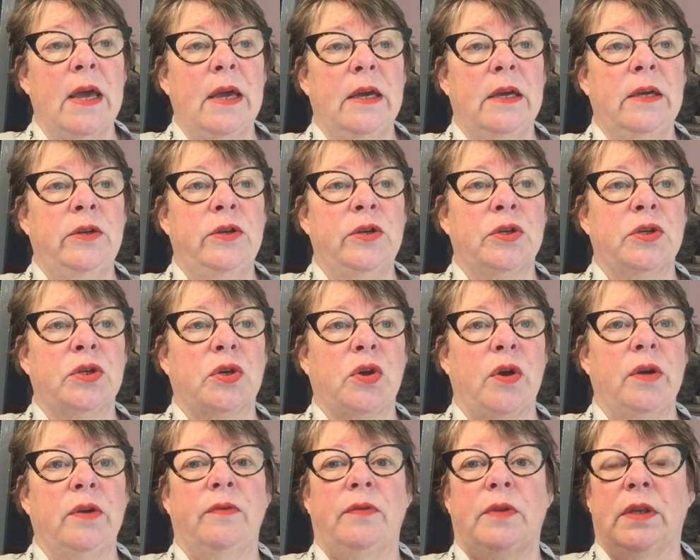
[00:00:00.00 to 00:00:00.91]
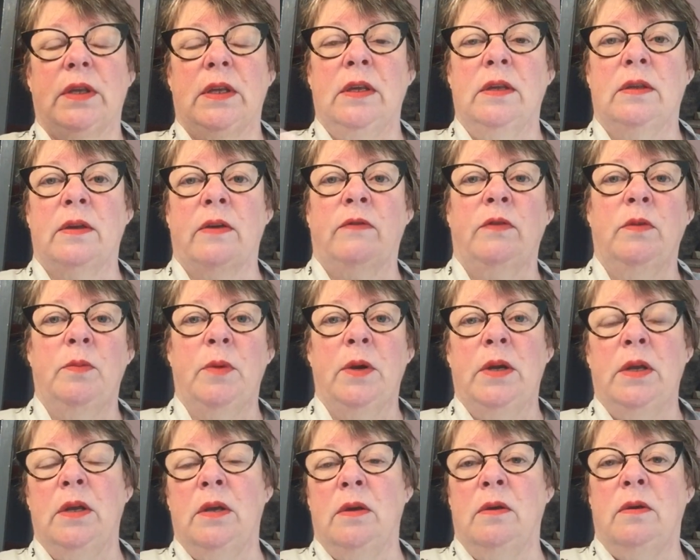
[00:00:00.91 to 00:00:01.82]
He just kind of sees
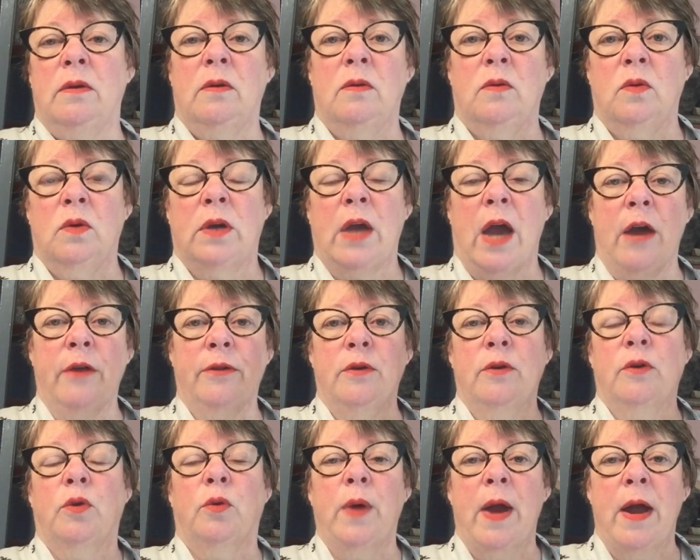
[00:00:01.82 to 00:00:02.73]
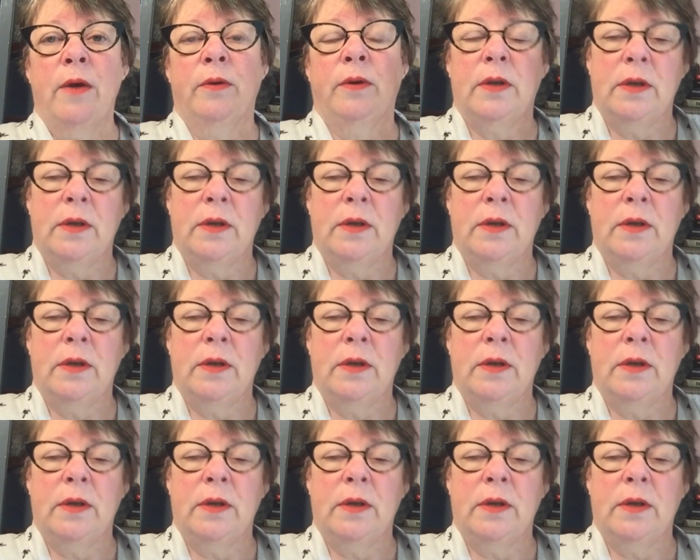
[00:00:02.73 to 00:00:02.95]
everybody gathering around.